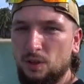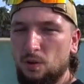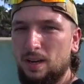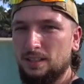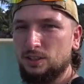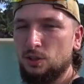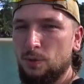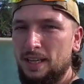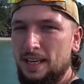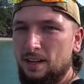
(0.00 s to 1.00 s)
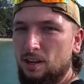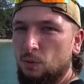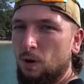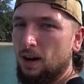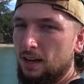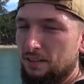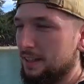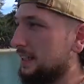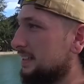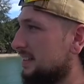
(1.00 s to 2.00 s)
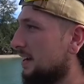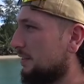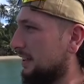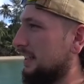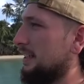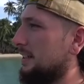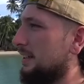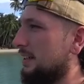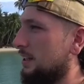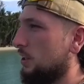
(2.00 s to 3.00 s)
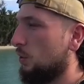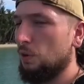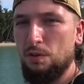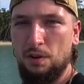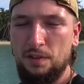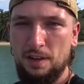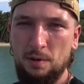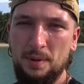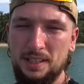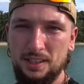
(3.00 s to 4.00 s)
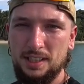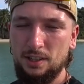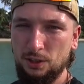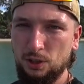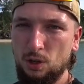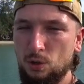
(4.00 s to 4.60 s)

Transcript: Alright, so we're here at what I think is definitely one of our favourite beaches here on Koh